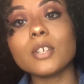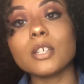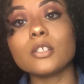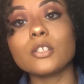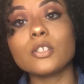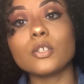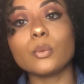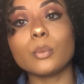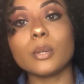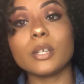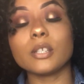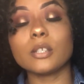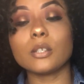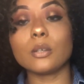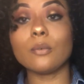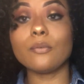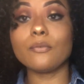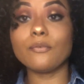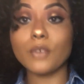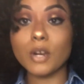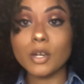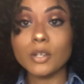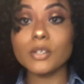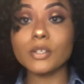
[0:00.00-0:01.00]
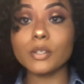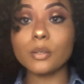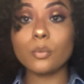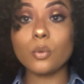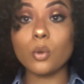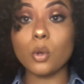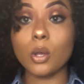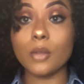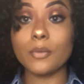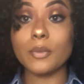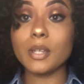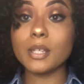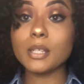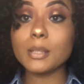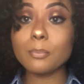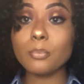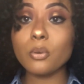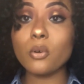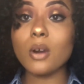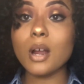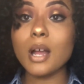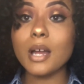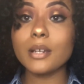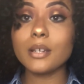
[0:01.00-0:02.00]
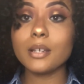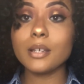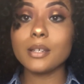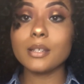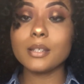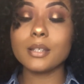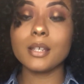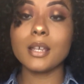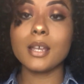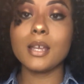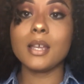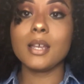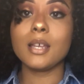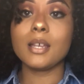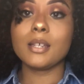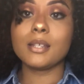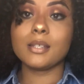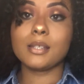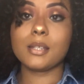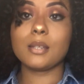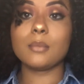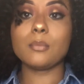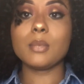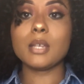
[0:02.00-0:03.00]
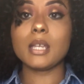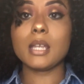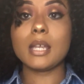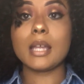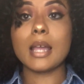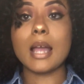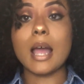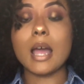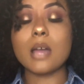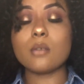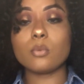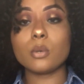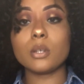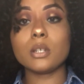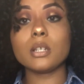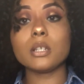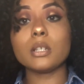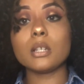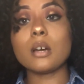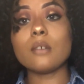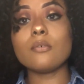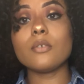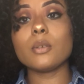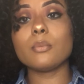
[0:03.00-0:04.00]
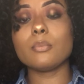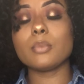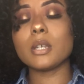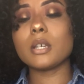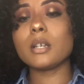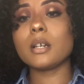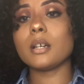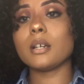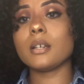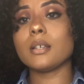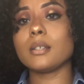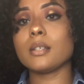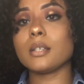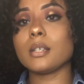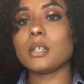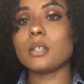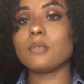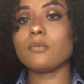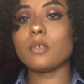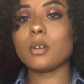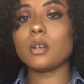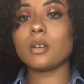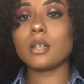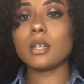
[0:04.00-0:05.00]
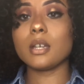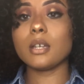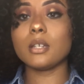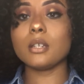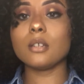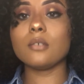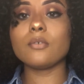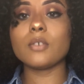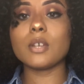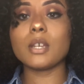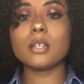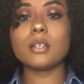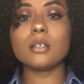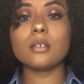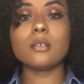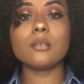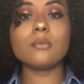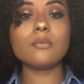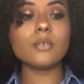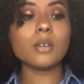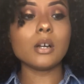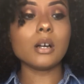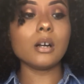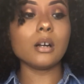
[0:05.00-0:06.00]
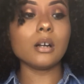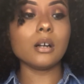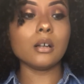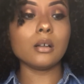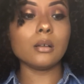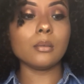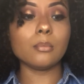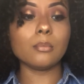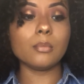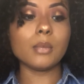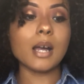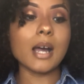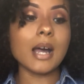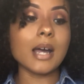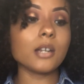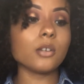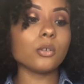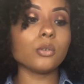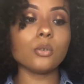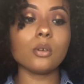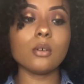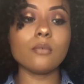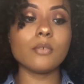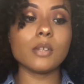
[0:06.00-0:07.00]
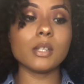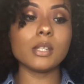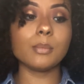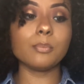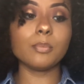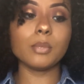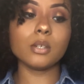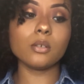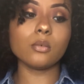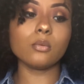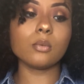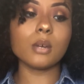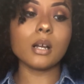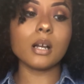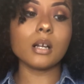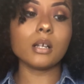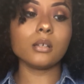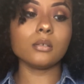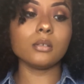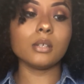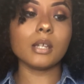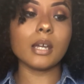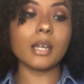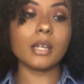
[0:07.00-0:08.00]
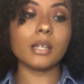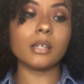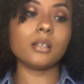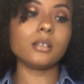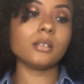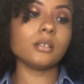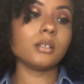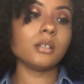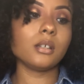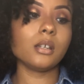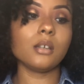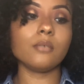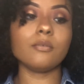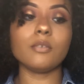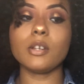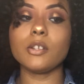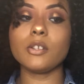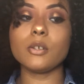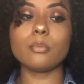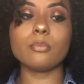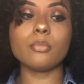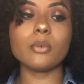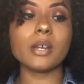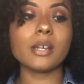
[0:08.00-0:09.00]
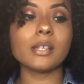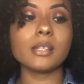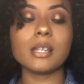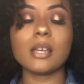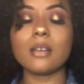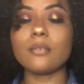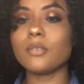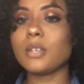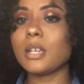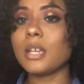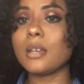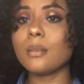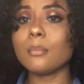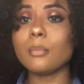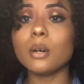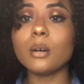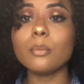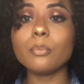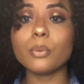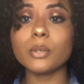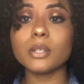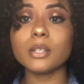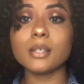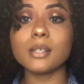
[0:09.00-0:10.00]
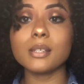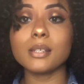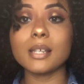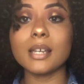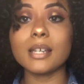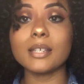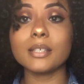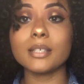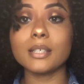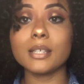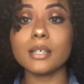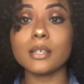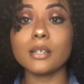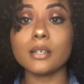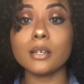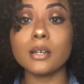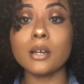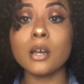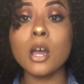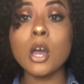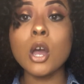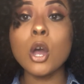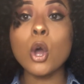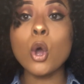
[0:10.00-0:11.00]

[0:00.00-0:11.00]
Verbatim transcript: into it so first of all this product to me i really love it because it's very innovative um, i don't know if it's been around like if other brands have came up with this idea